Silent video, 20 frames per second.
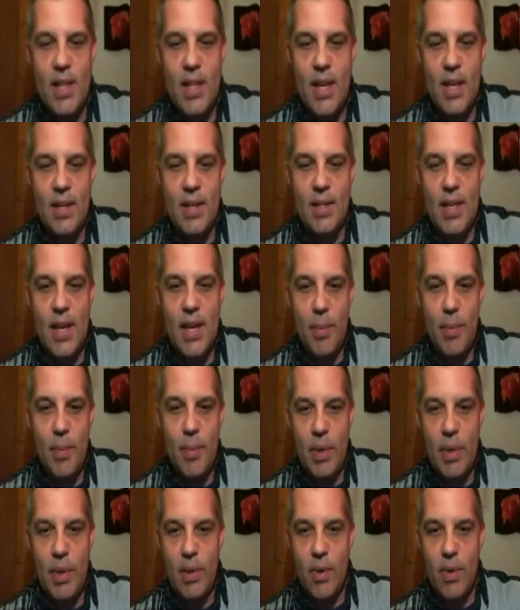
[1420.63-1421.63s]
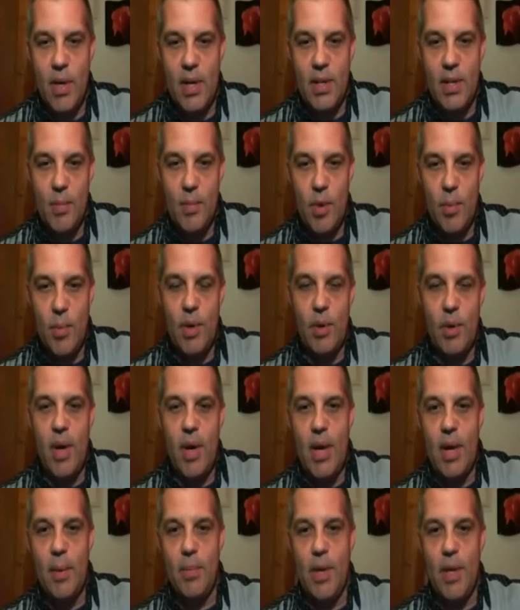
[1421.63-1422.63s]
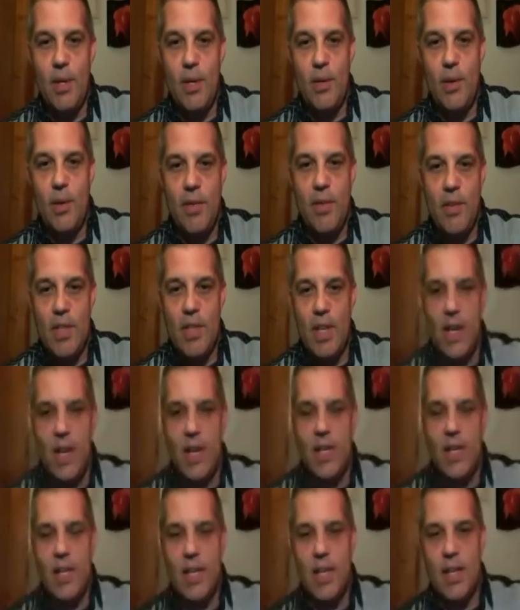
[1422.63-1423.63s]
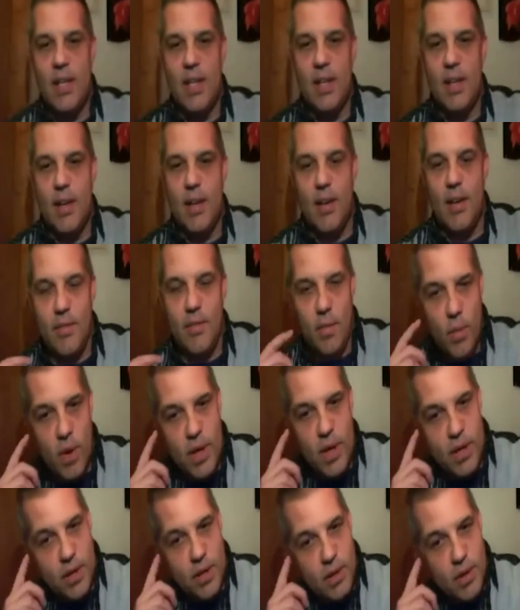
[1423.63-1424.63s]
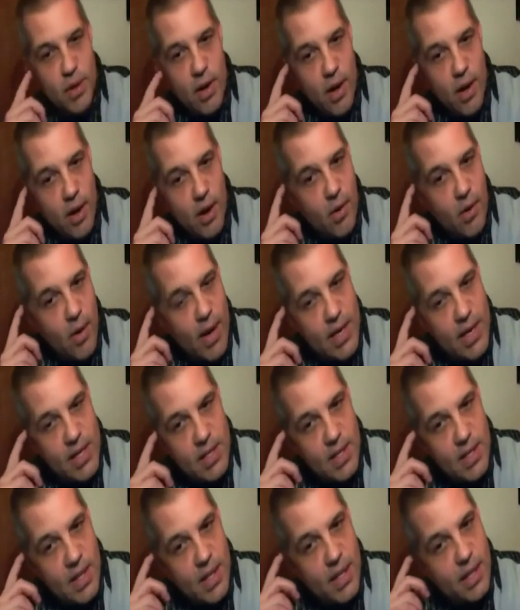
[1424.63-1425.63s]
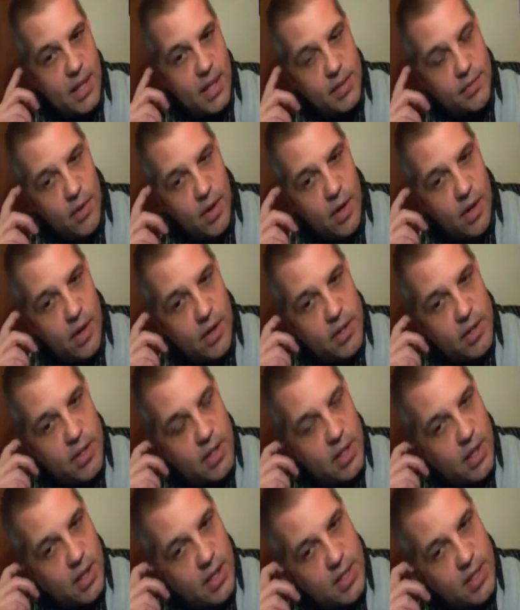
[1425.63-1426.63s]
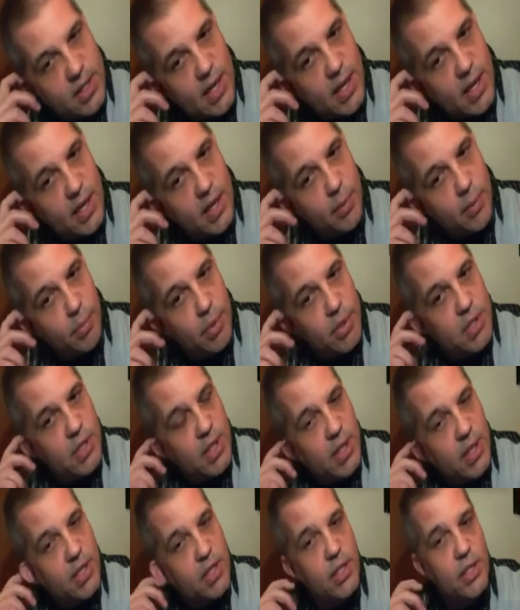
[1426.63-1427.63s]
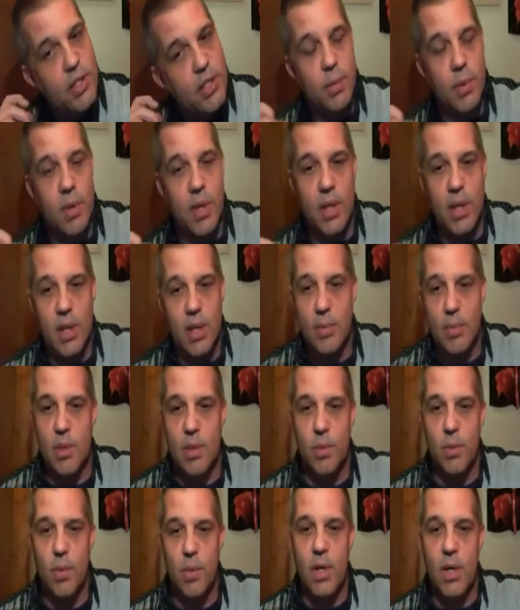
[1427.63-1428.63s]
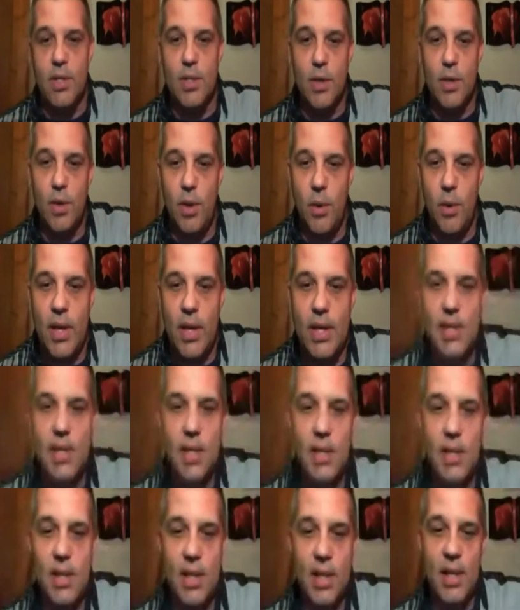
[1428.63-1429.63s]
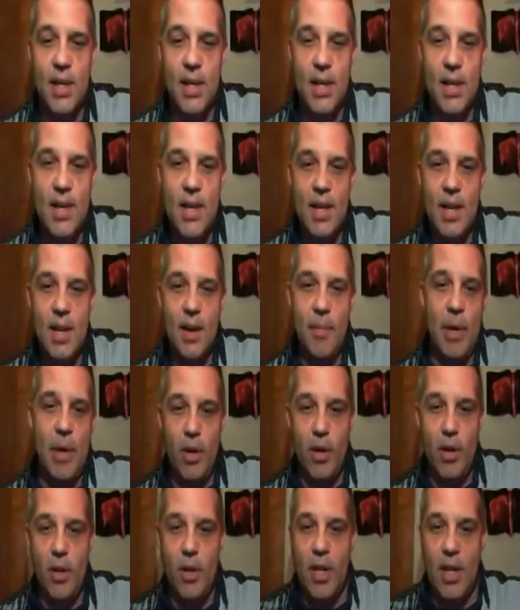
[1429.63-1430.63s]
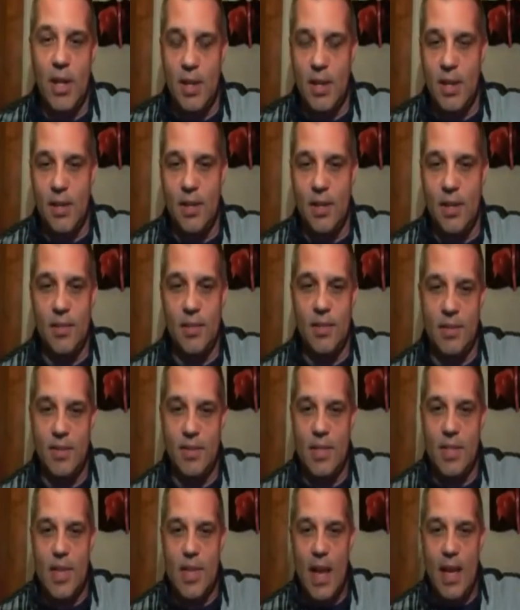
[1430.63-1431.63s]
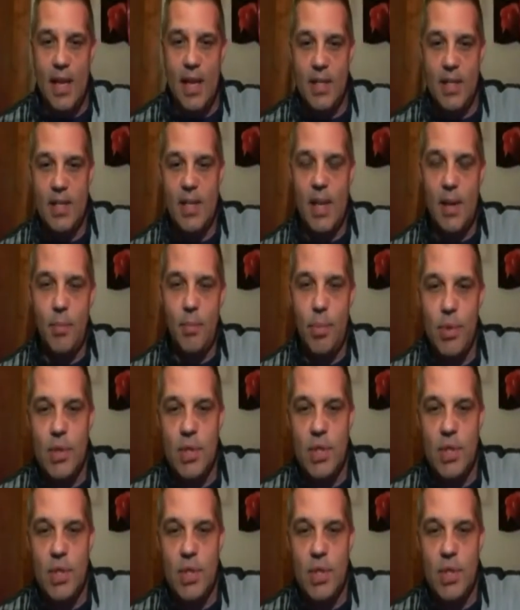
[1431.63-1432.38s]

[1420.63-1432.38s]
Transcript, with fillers: on that topic right at the moment, Rob. Can you give us an idea of what your ROI is like as far as uh, sign up percentages when it comes to running solo ads like that? I mean, are you getting 8 to